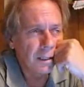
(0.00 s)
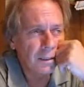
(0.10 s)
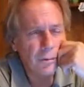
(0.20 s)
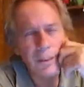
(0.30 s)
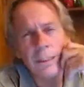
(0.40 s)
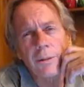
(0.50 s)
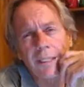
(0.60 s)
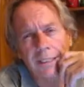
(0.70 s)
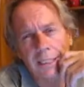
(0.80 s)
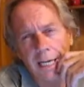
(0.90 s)
it's really
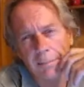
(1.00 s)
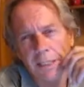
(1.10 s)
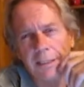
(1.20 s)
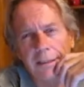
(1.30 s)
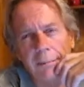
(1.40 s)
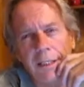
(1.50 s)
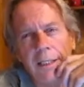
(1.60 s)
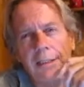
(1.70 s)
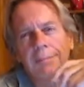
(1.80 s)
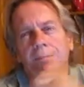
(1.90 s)
quite sad, because to me,